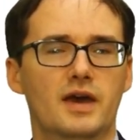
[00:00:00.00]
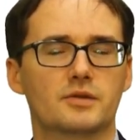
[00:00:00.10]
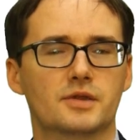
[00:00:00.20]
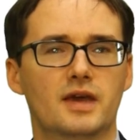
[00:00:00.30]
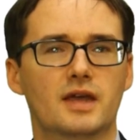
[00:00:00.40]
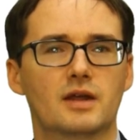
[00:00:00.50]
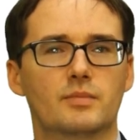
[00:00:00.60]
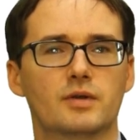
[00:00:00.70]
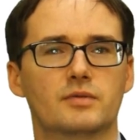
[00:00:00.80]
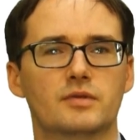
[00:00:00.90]
saying it,
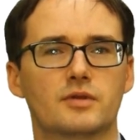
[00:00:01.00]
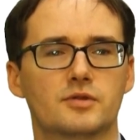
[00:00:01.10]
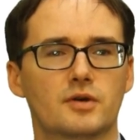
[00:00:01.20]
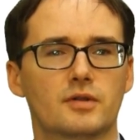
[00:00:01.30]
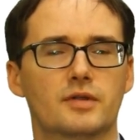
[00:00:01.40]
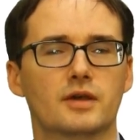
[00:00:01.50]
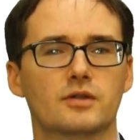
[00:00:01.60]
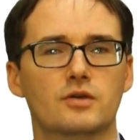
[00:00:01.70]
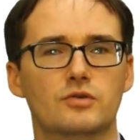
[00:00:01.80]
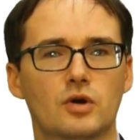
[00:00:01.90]
but there's certain things
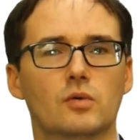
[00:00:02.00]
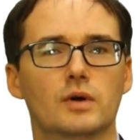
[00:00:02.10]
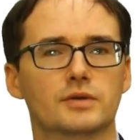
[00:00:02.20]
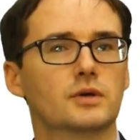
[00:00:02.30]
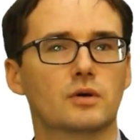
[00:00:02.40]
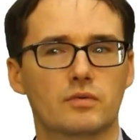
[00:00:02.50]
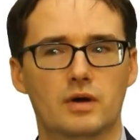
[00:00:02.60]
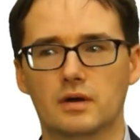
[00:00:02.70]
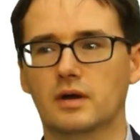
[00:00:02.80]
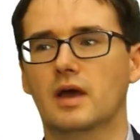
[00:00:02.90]
you don't want to go
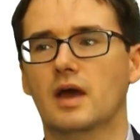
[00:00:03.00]
wrong,